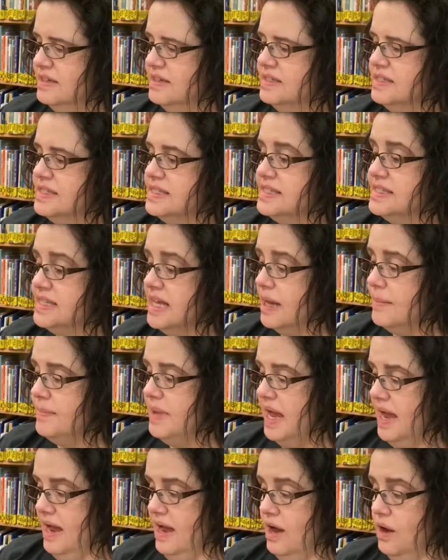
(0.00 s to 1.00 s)

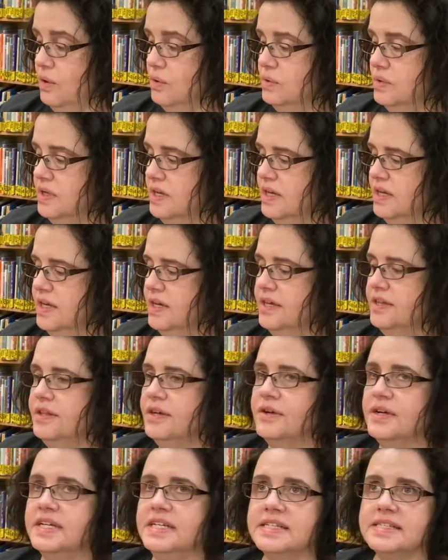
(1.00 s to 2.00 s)
somehow there
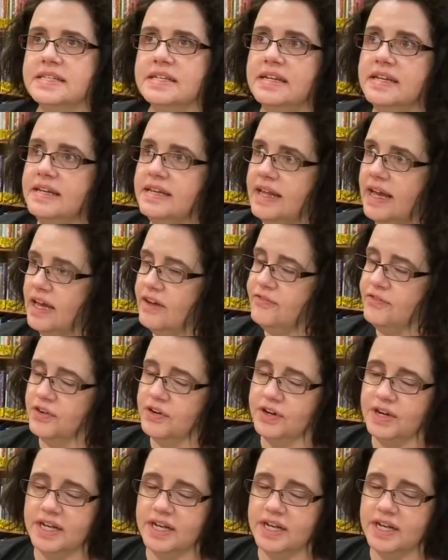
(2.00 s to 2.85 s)
is never